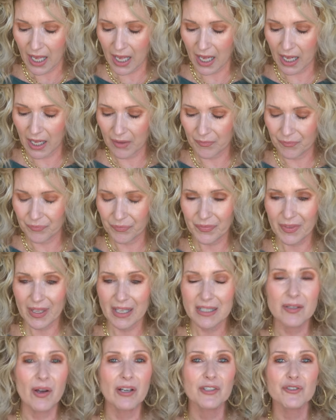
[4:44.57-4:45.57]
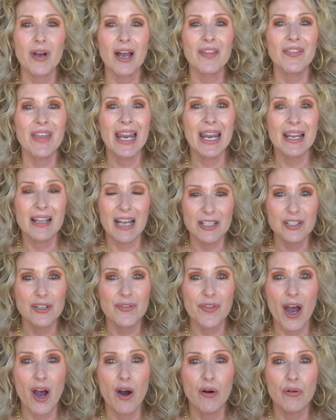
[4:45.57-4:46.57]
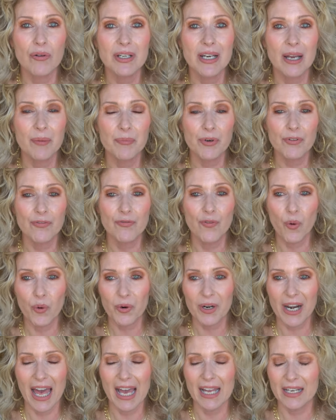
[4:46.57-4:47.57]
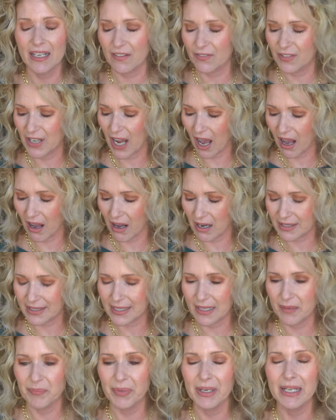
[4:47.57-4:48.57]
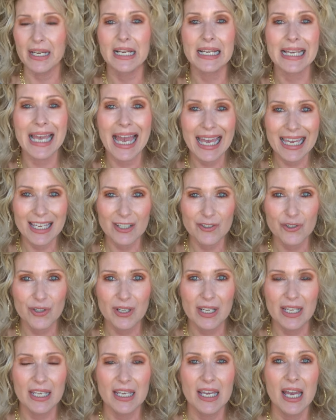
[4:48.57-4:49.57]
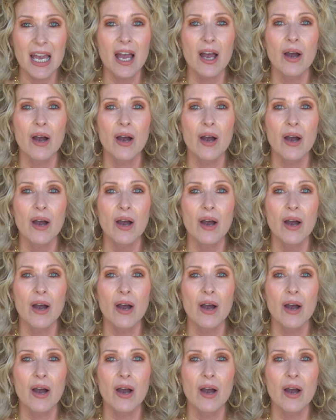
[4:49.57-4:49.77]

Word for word: Um, so I tried that. I do the whole number four line of Nioxin, but occasionally